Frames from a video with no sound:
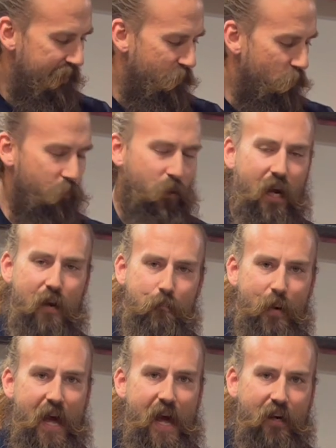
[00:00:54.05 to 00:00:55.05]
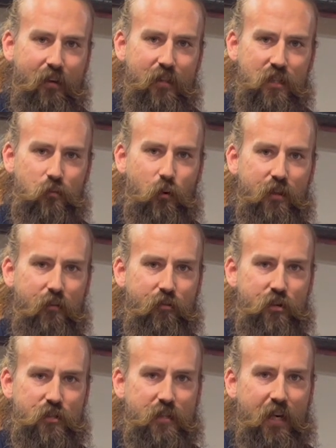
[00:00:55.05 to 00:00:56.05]
when we unpacked this one, the
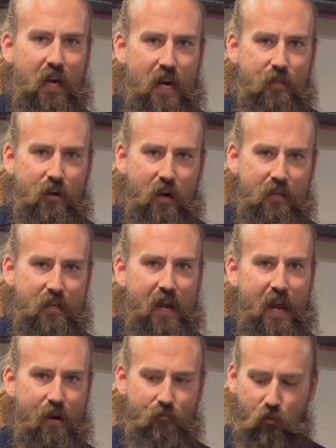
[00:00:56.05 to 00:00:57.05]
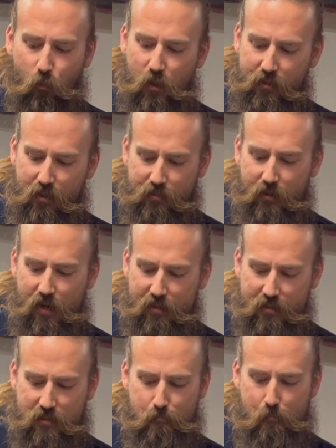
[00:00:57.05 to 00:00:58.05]
first thing I thought and everyone that thought
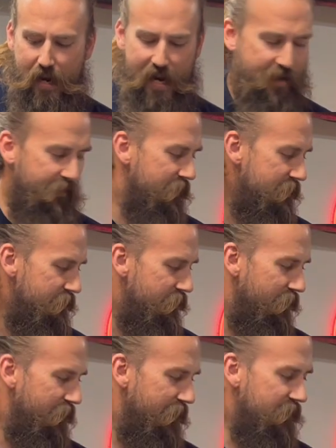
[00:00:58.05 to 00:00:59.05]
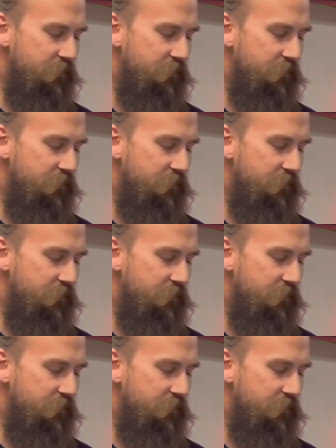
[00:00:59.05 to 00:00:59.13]
is, man, this knurling is